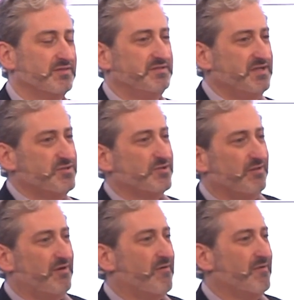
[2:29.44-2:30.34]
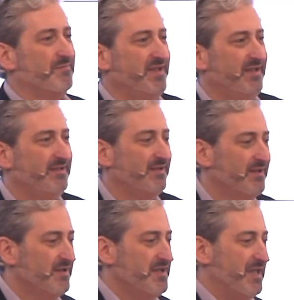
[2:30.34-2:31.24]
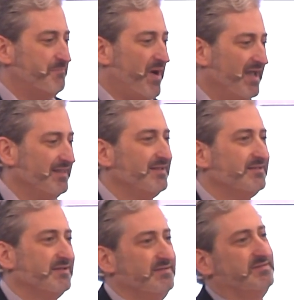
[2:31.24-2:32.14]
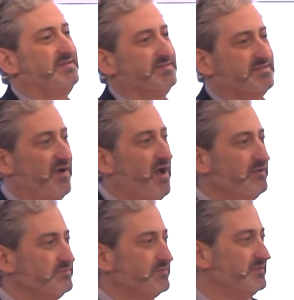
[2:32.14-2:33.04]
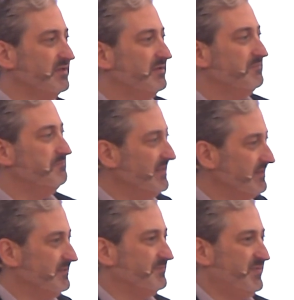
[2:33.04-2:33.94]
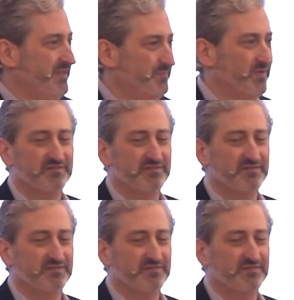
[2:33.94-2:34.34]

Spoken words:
the digital RMB. A pilot consists of 100 million people in